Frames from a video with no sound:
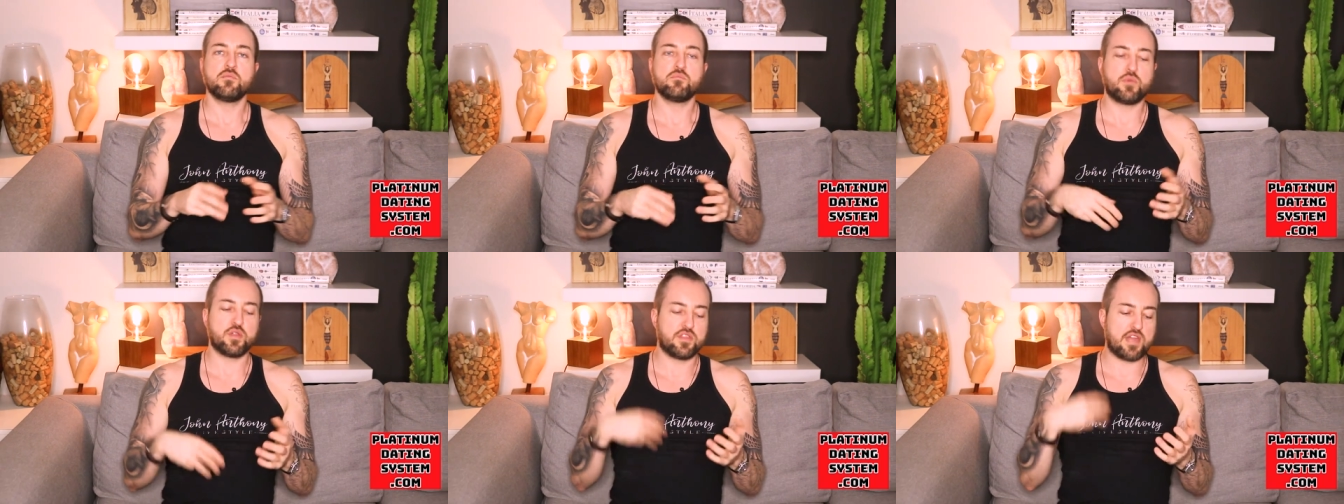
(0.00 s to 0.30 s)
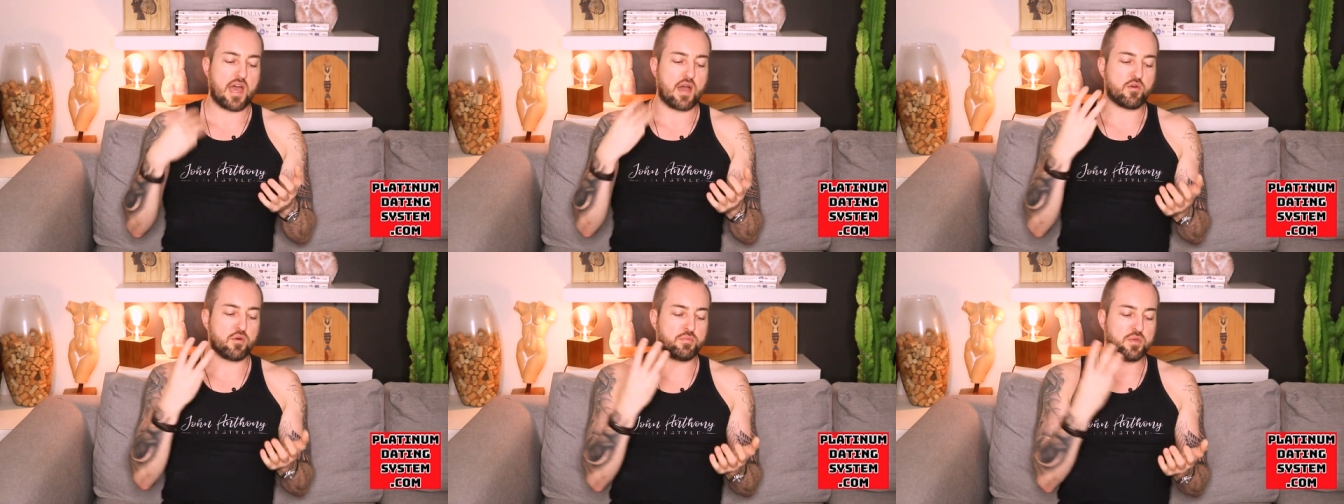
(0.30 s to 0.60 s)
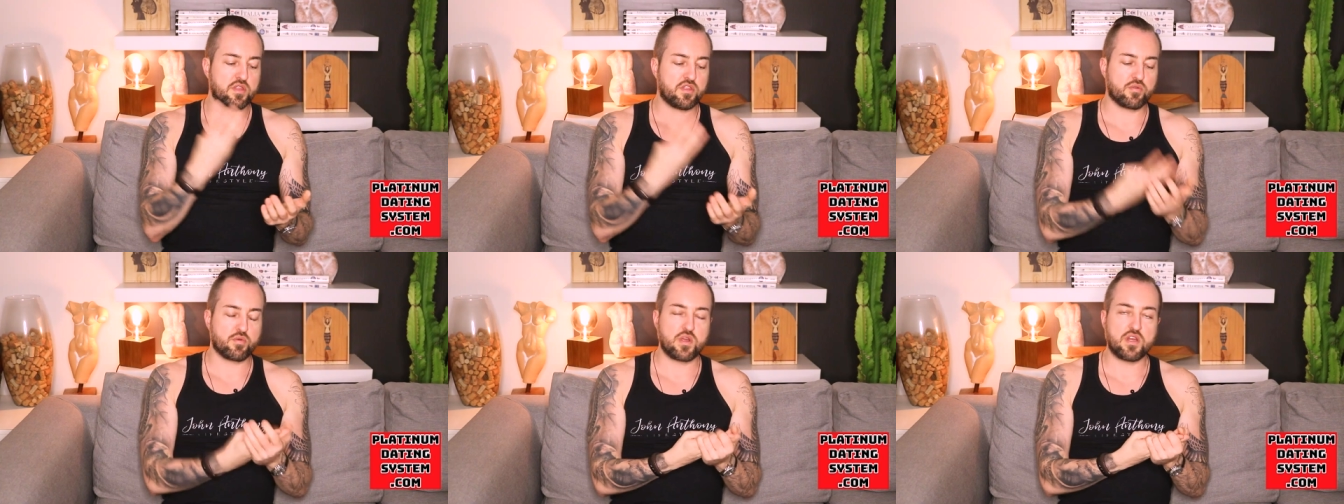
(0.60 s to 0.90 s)
but that will
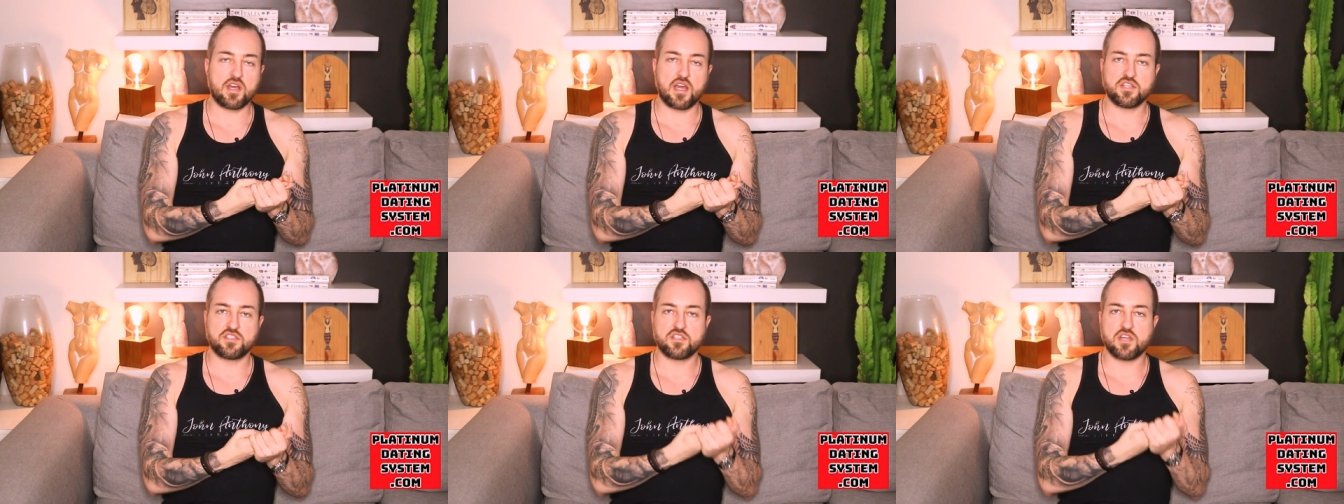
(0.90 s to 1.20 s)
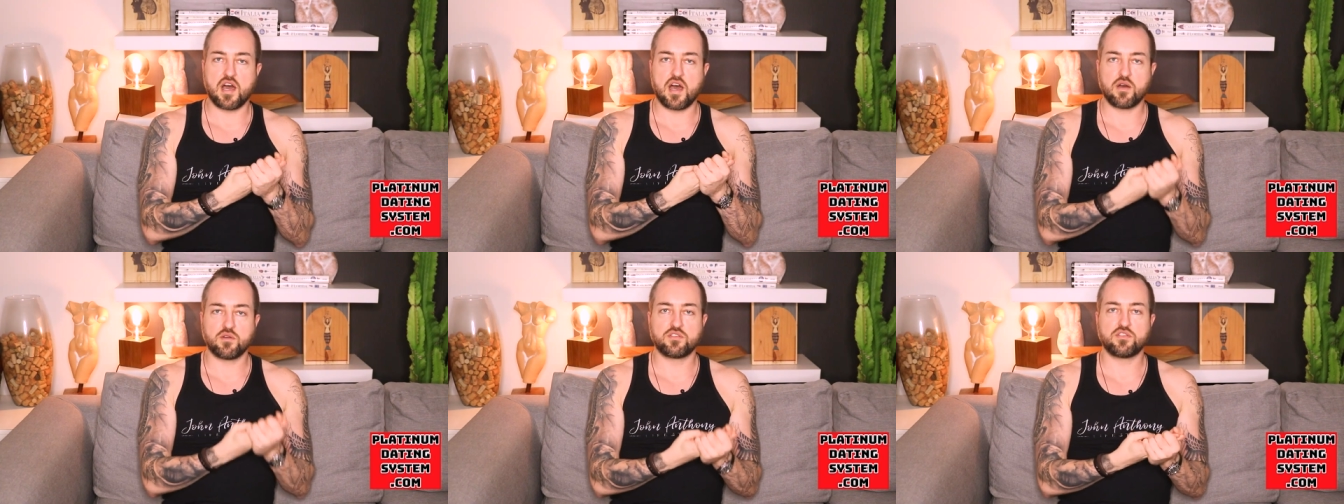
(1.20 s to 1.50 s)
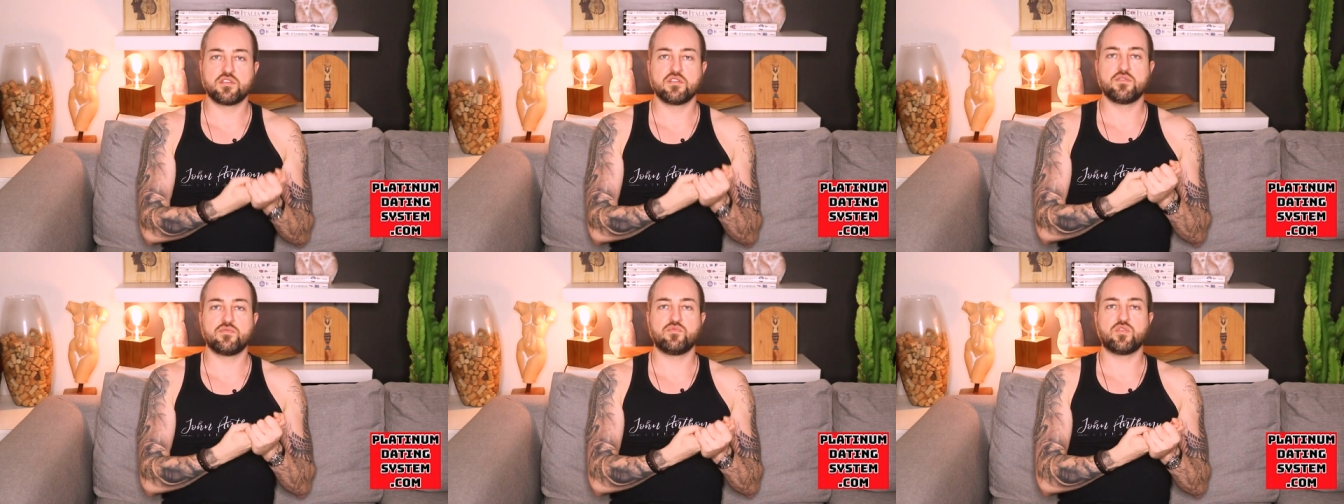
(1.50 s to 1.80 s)
be three nights
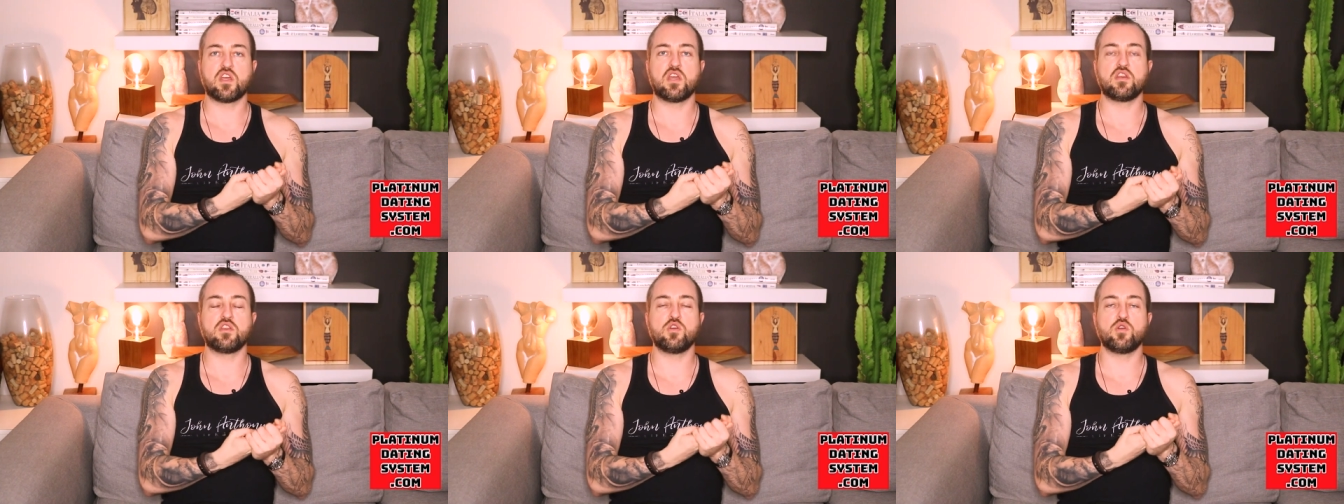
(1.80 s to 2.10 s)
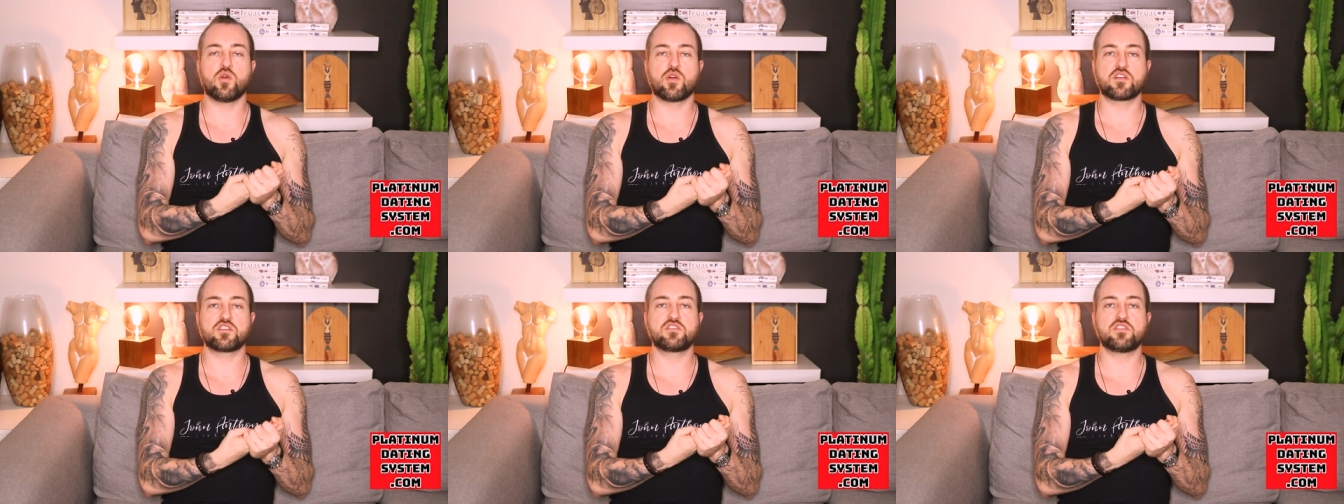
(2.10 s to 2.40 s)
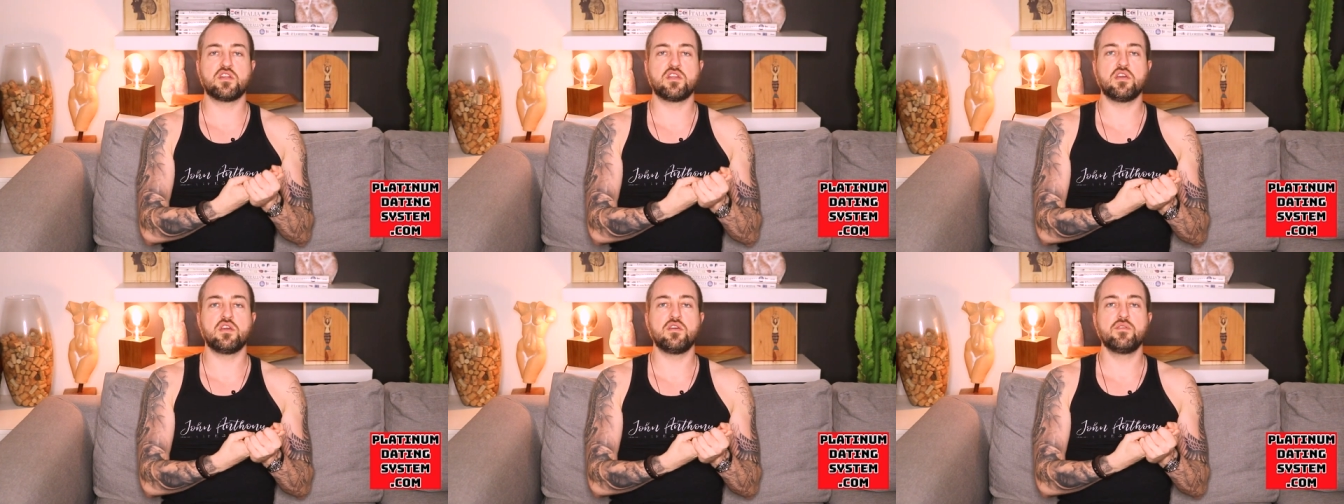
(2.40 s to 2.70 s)
out in New York
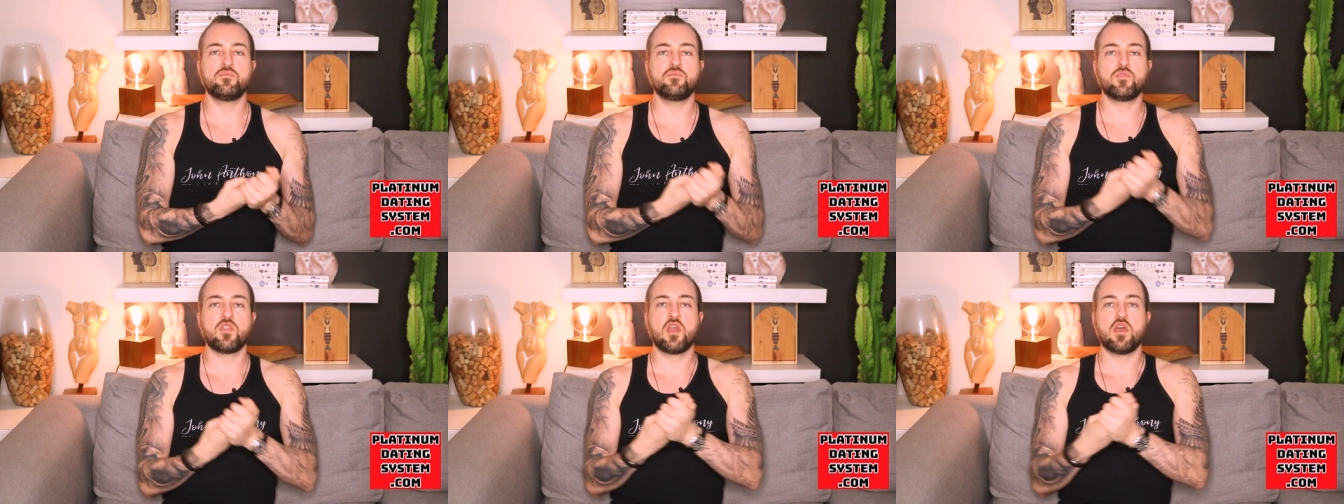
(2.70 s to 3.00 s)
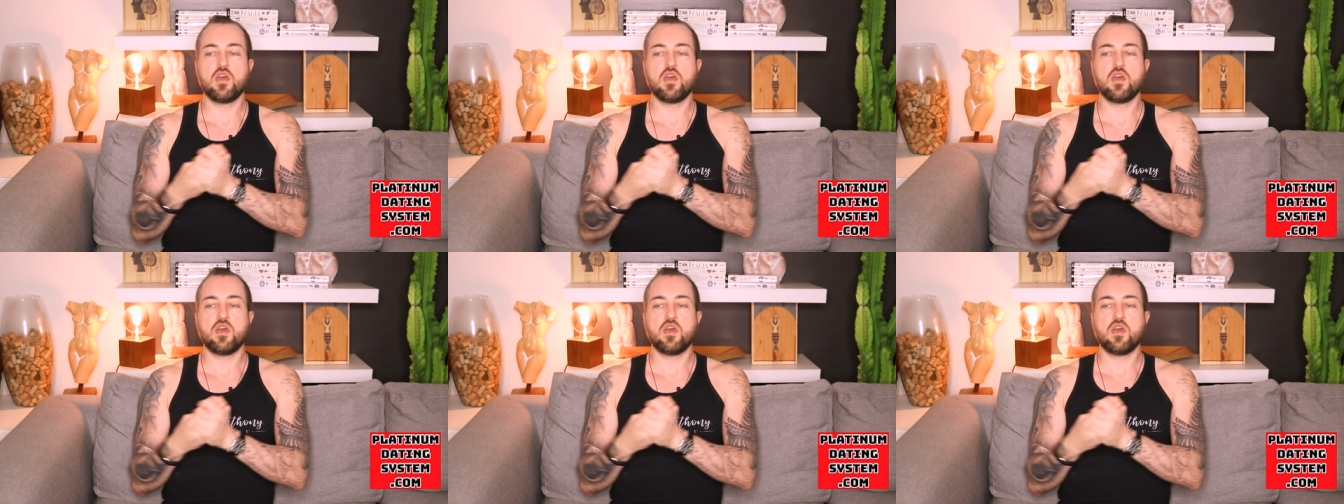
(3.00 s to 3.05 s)
City